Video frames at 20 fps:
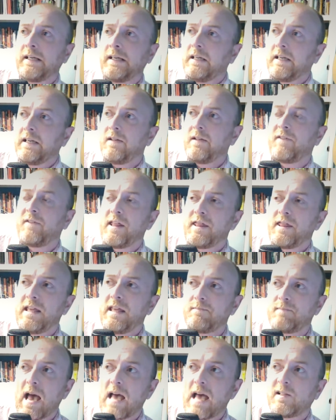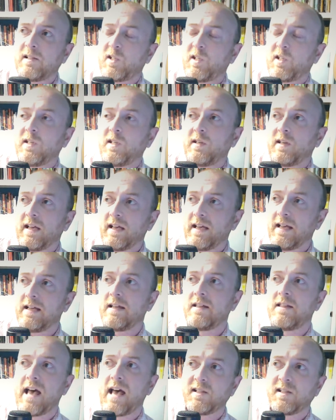If I think back to
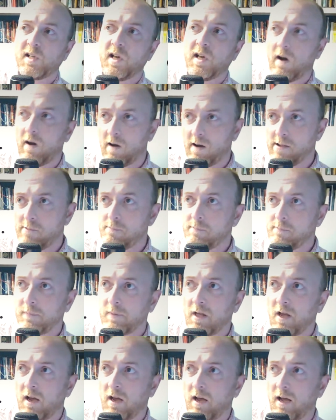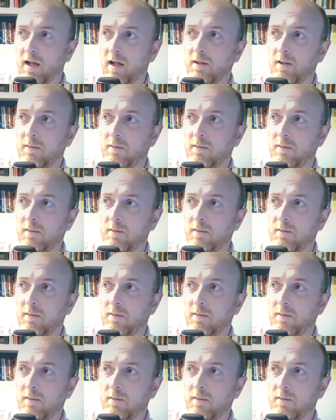that time, I